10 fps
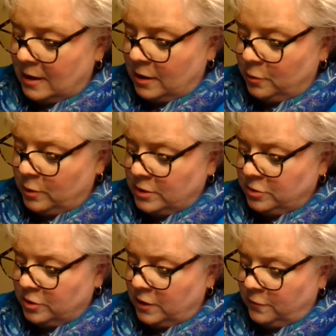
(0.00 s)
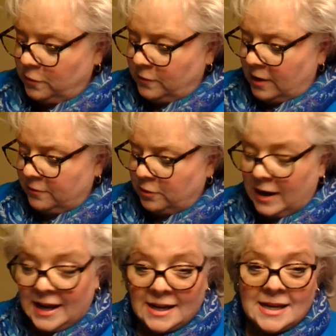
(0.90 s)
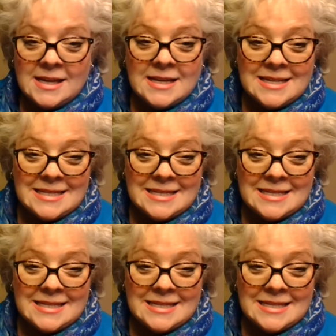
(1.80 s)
I wonder if you've ever had a